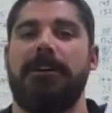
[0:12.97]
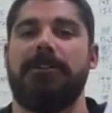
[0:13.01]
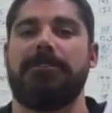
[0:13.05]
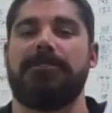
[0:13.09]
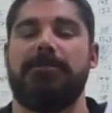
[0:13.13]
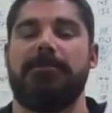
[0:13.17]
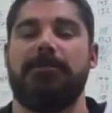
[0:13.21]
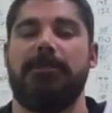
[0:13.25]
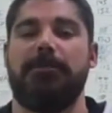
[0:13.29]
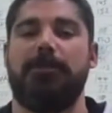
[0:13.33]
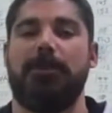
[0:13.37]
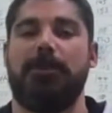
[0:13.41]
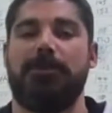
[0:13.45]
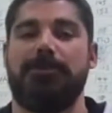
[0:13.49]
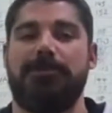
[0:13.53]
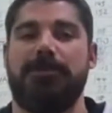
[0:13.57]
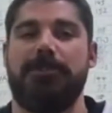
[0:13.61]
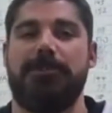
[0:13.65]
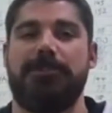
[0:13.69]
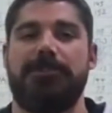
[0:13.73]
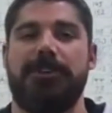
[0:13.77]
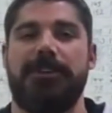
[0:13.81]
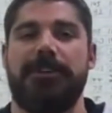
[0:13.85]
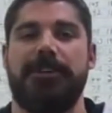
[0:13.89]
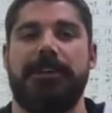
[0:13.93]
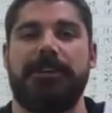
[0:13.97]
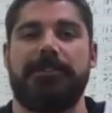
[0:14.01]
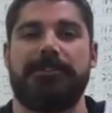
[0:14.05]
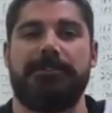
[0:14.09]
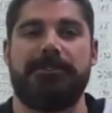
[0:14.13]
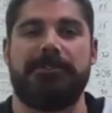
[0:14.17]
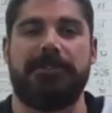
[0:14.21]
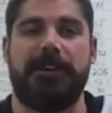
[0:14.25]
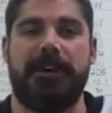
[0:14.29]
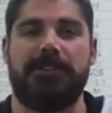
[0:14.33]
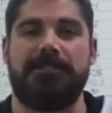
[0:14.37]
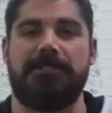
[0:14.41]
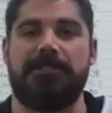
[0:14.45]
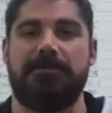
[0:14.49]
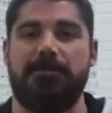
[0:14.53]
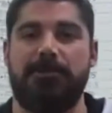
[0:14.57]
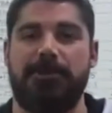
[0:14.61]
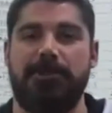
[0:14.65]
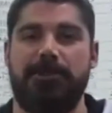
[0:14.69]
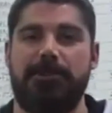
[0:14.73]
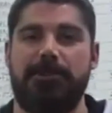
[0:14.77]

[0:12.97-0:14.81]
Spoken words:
some of the posterior chain exercises we